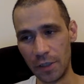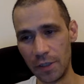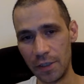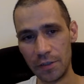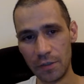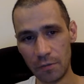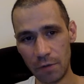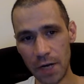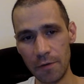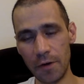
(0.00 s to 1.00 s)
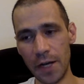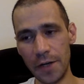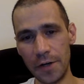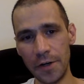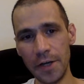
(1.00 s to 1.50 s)
I think he's a great
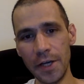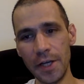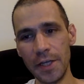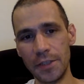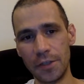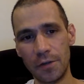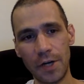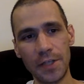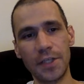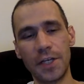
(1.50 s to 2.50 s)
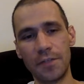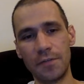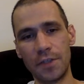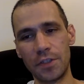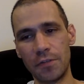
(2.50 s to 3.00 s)
writer. He's a great science
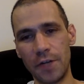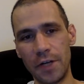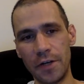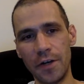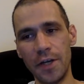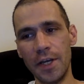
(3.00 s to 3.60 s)
fiction writer.